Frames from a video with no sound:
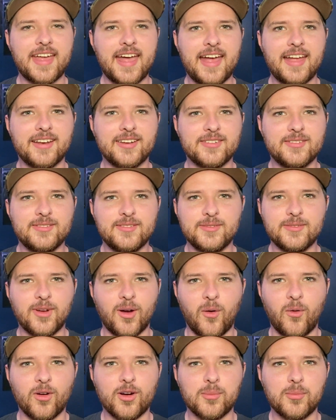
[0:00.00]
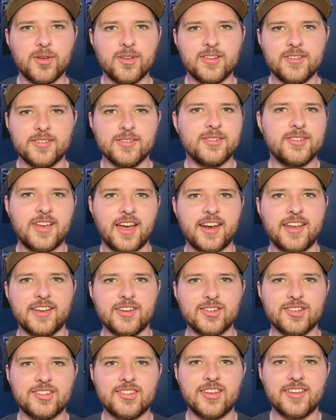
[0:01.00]
that horrible. It was kind of
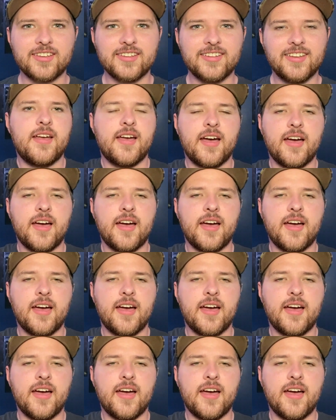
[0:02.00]
interesting.